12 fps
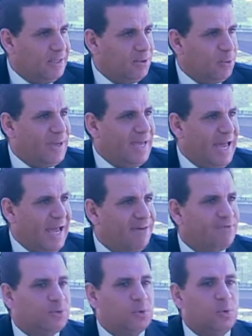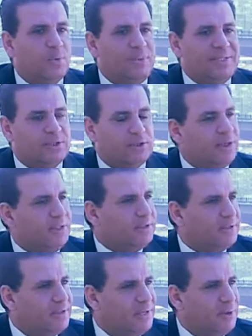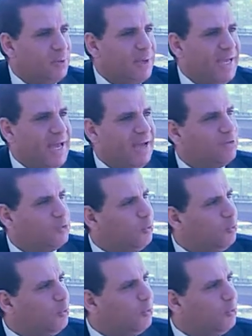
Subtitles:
We have to be solidar. We have to